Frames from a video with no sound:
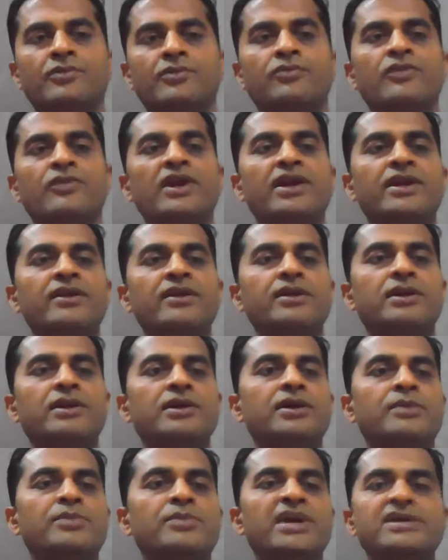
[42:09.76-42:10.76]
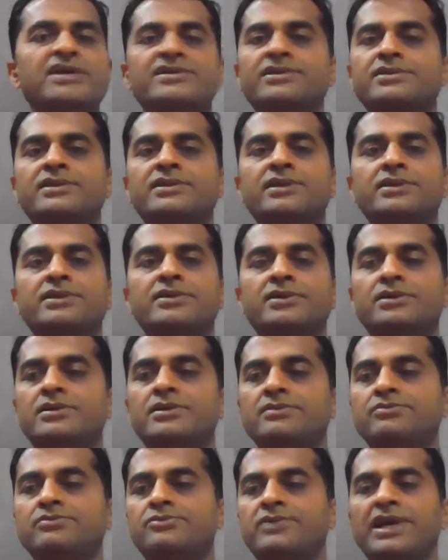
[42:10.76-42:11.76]
Well done,
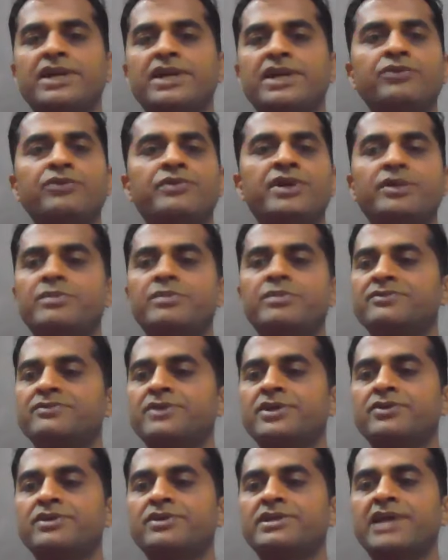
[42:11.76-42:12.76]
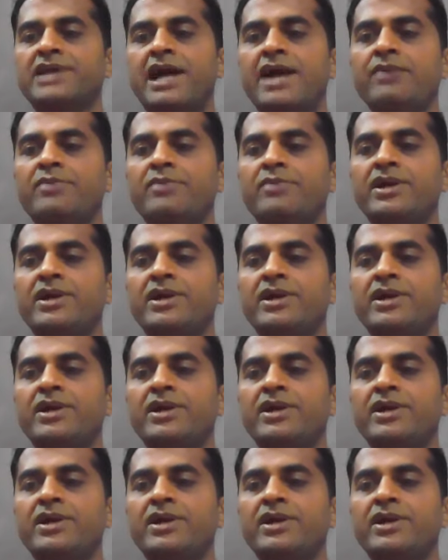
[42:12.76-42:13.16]
Prajakta. Thank you very much for your time.